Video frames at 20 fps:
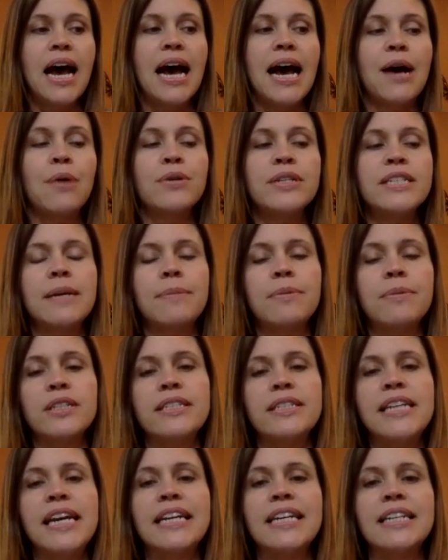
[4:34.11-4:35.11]
I was able to
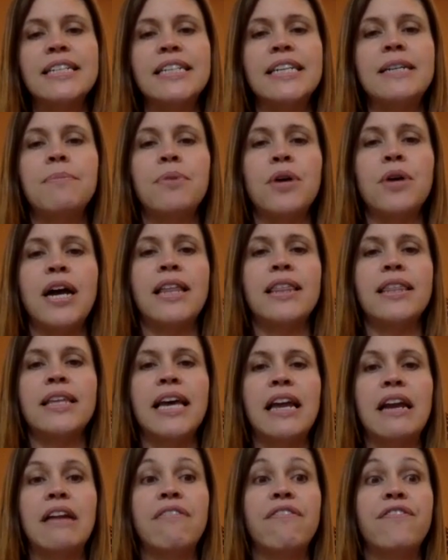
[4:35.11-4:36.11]
take a deep breath and